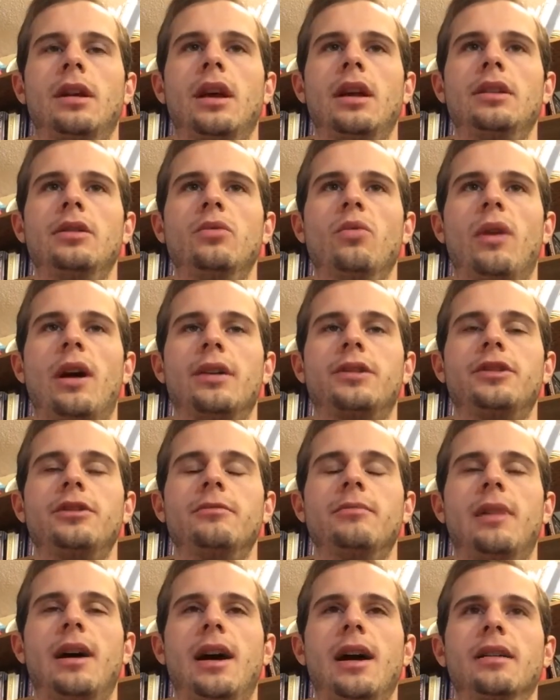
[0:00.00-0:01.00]
And you watch
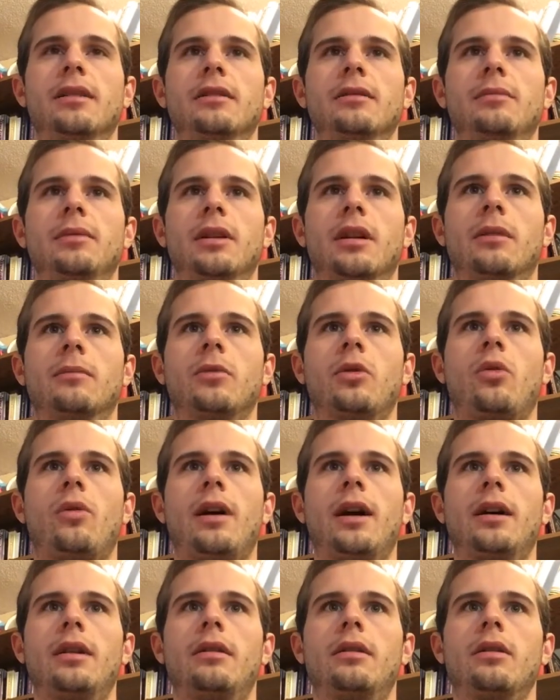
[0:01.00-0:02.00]
your mind become
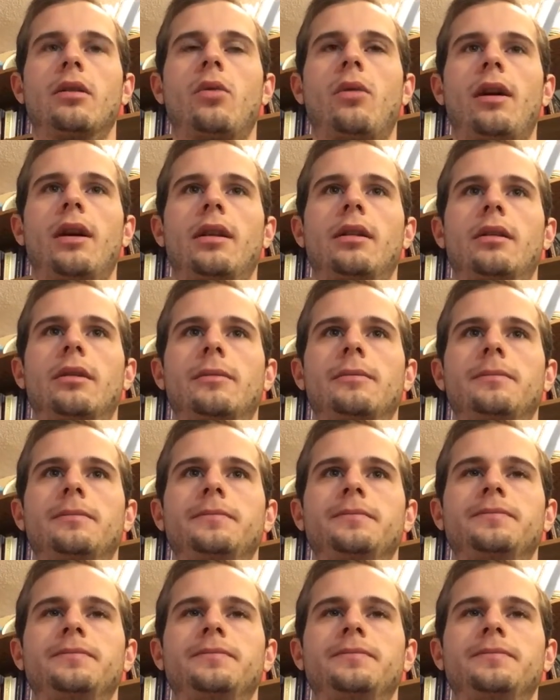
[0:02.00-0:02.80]
quieter and quieter.